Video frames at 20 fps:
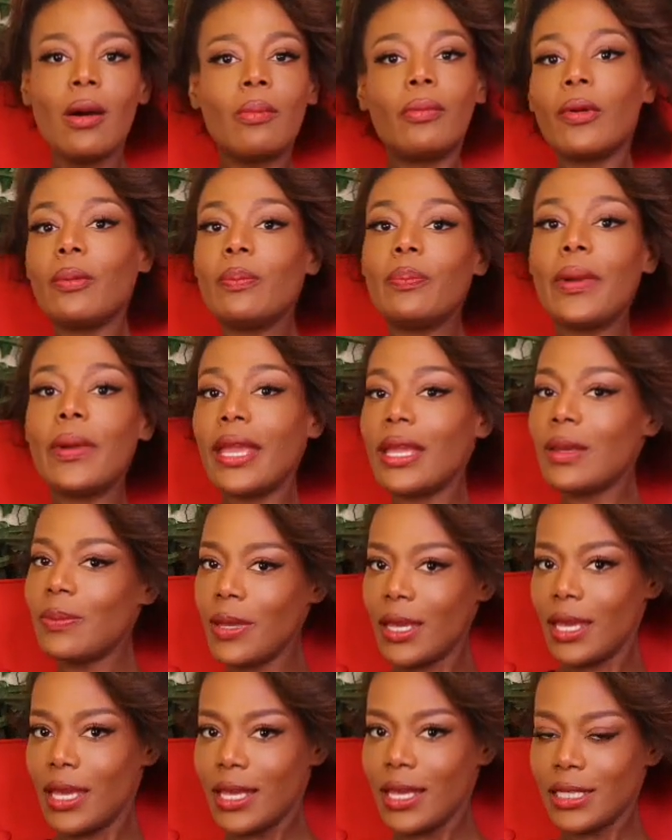but
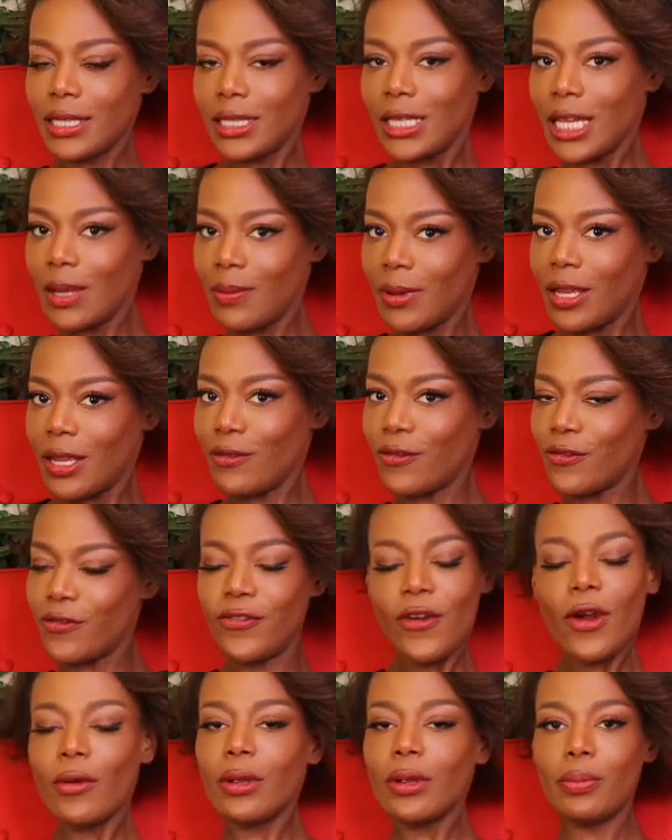baby, it's going to be
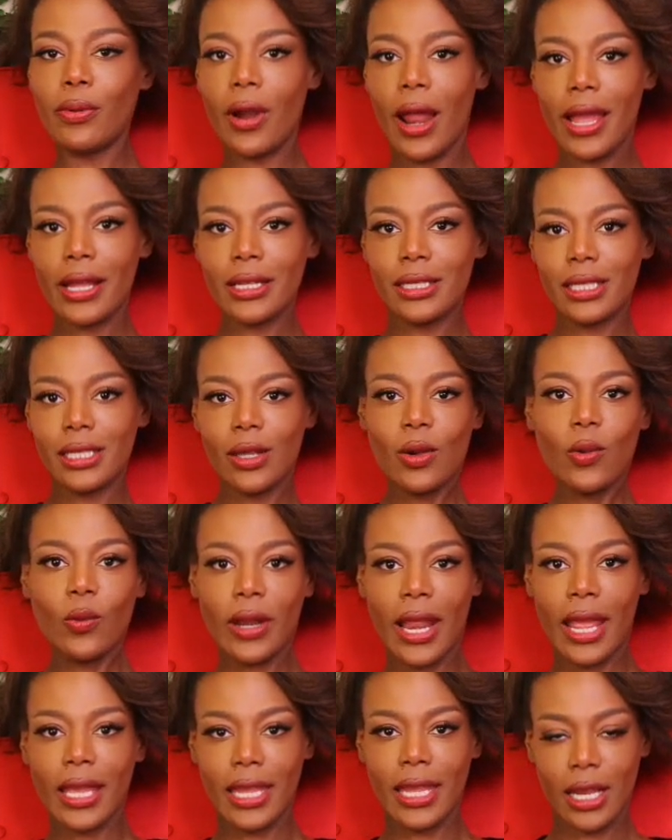very bright
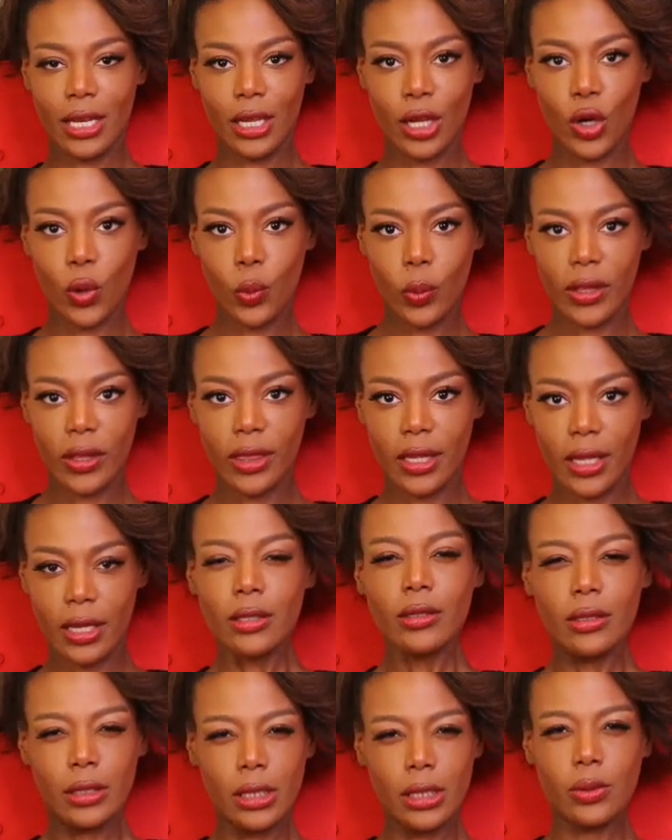when I get here with
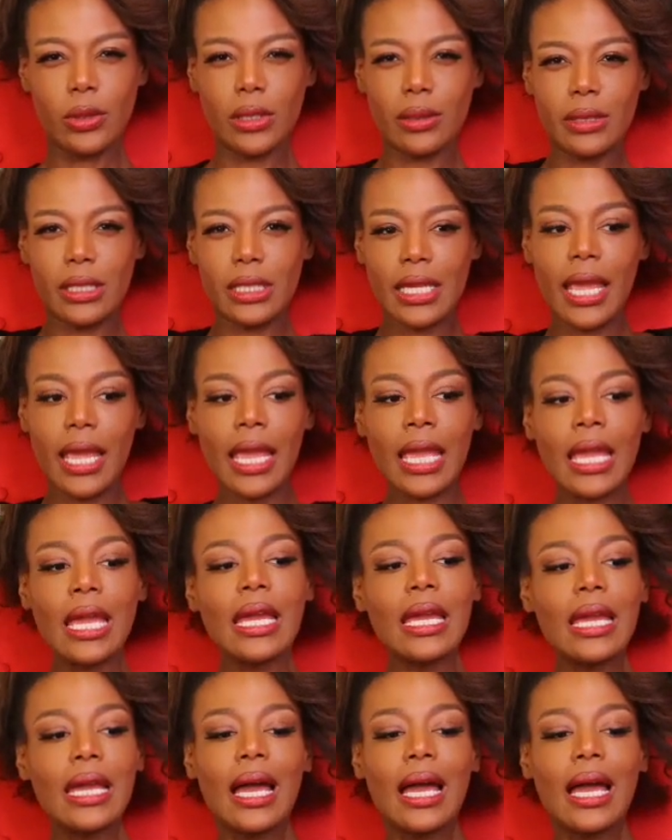it. You see what I'm saying?